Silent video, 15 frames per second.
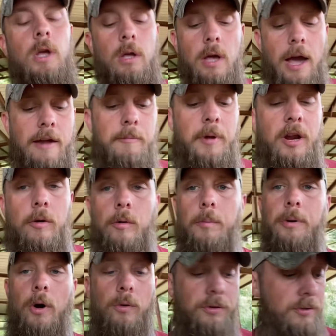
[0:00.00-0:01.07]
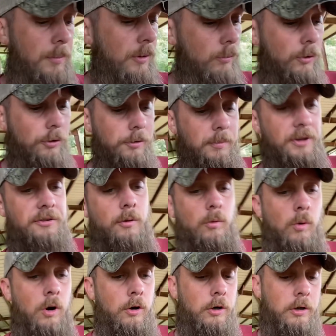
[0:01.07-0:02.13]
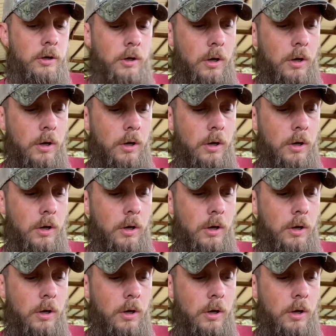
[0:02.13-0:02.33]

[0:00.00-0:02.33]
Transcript: I haven't been able to post. Been really busy with work.